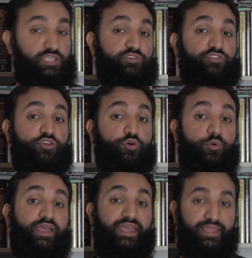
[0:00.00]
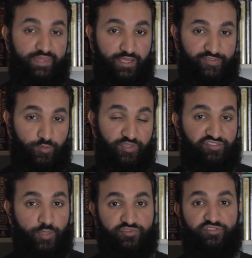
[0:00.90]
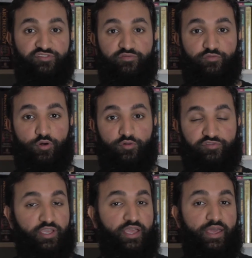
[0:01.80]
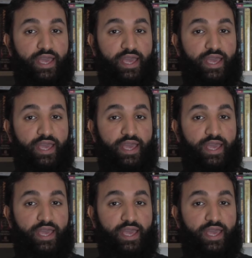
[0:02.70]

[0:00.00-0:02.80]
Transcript: even though there are some assumptions involved.